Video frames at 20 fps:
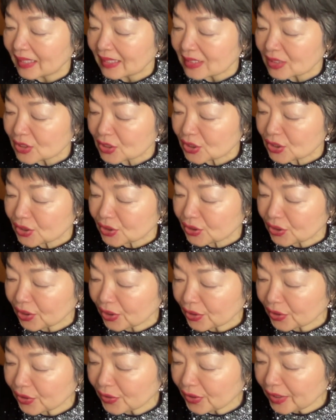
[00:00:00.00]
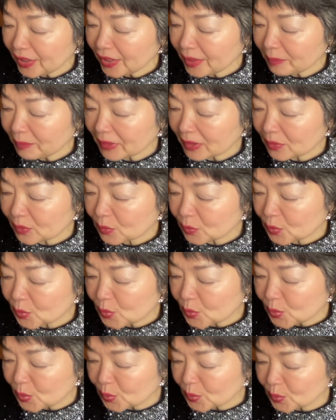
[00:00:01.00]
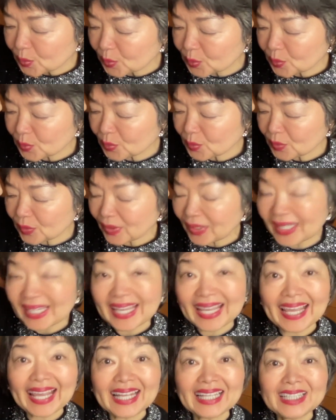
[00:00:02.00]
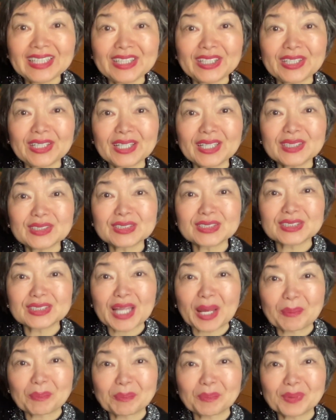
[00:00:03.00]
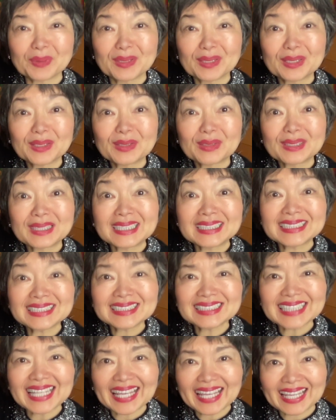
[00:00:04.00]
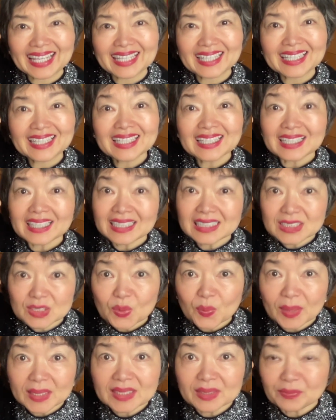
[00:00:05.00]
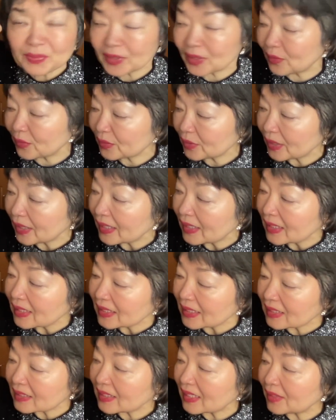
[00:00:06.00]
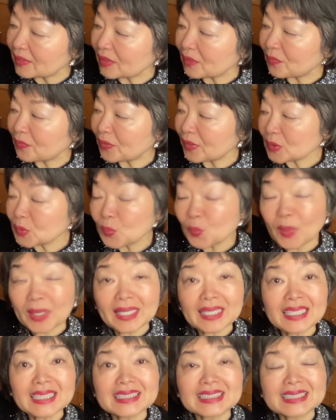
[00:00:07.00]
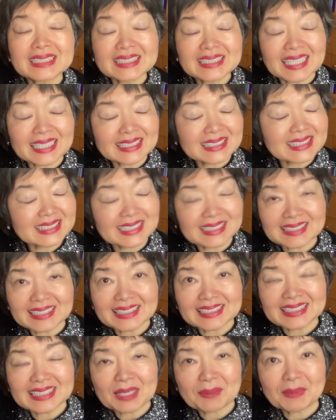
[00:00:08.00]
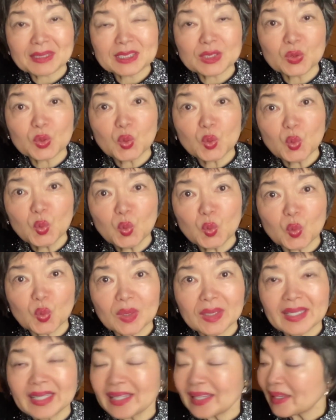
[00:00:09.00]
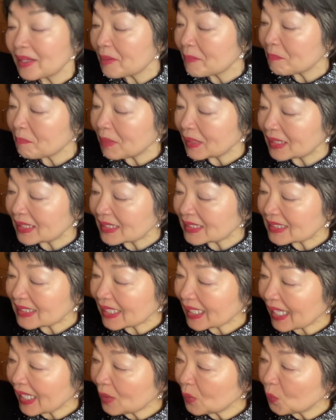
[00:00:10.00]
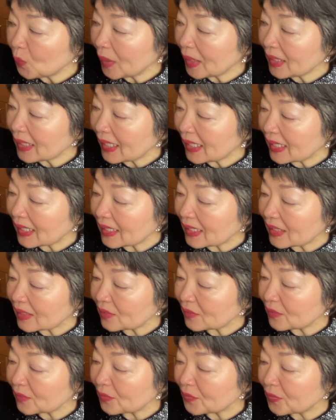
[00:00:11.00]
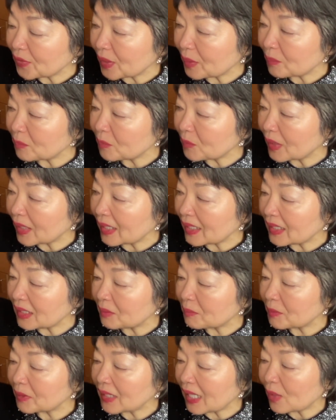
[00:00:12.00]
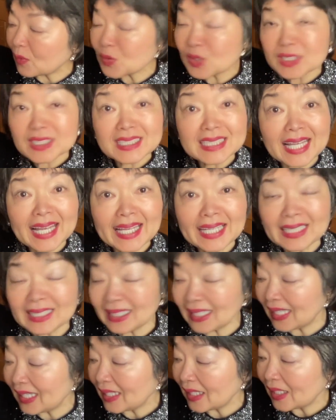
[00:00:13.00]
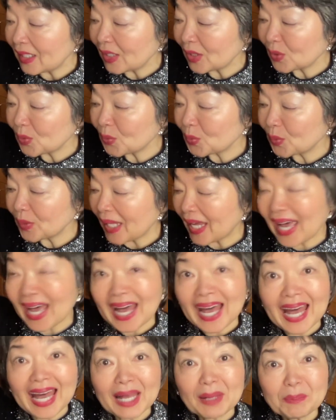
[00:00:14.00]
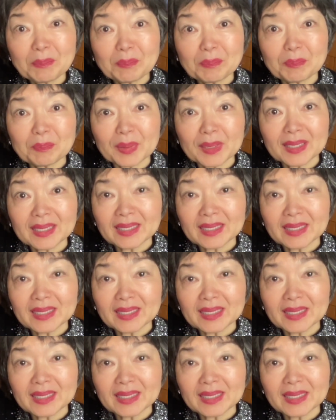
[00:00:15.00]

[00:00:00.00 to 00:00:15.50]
Circular, but and here stop. This is A. It's quite difficult. The first one is just the same as U, but the second one from a little bit outside to the up,